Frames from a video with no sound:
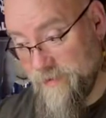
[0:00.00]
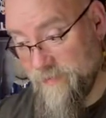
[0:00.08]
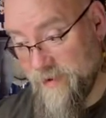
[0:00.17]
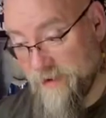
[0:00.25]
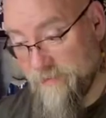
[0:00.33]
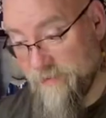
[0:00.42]

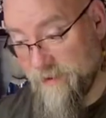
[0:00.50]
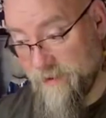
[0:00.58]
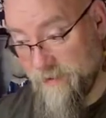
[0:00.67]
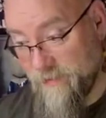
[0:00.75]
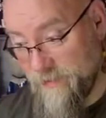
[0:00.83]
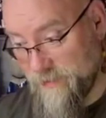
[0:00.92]
back where it
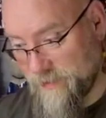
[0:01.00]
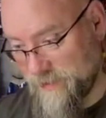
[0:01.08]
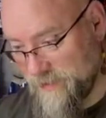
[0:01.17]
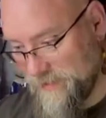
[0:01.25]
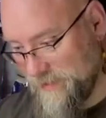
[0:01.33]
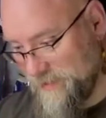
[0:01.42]
goes.
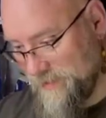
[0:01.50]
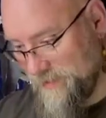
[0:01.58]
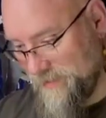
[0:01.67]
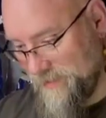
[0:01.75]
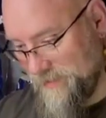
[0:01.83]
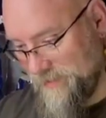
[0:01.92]

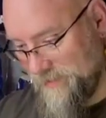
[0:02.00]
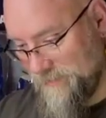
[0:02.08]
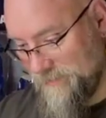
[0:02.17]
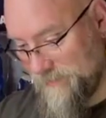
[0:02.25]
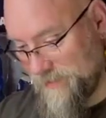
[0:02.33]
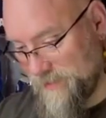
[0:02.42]
You know
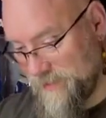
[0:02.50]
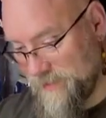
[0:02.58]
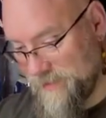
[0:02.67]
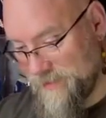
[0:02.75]
what I'm saying?